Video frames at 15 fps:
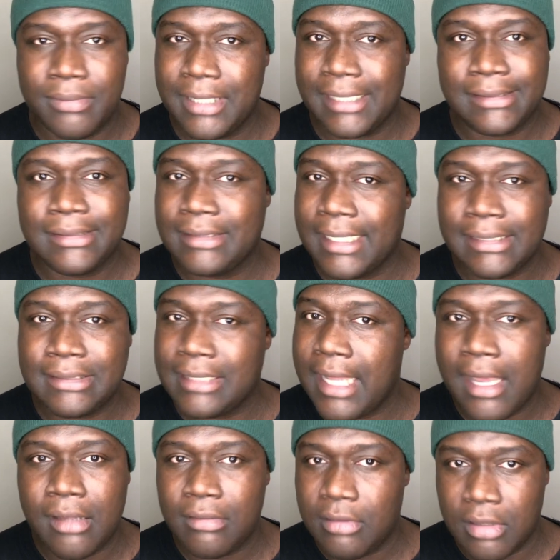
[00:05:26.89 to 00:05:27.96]
That's, that's
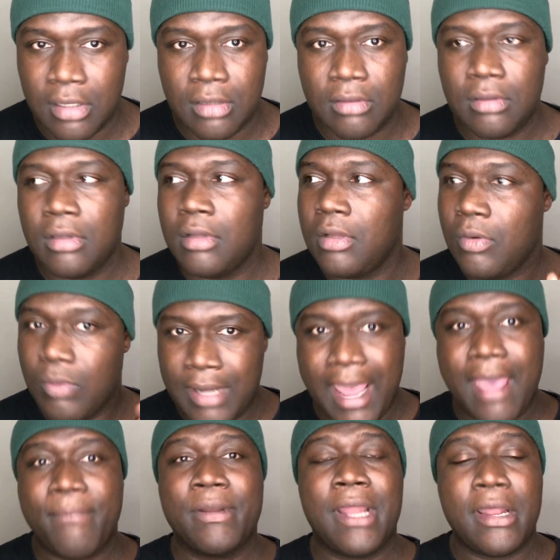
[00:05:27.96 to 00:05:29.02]
not, you know, what happened.